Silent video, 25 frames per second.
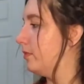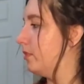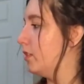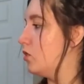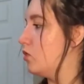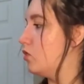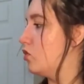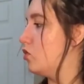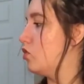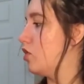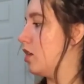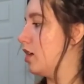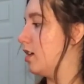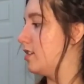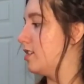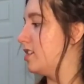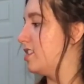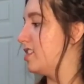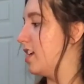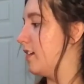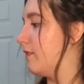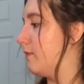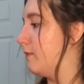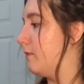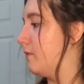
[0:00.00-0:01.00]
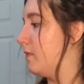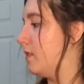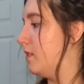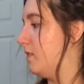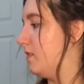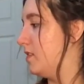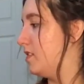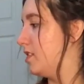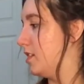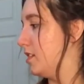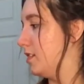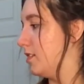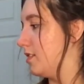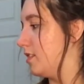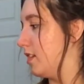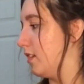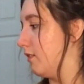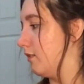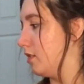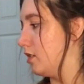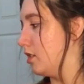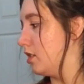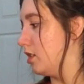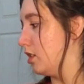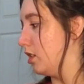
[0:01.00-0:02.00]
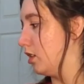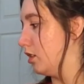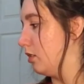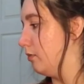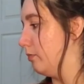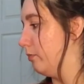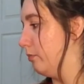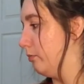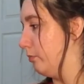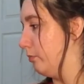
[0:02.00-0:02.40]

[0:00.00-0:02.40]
He was drawn 7/15/17.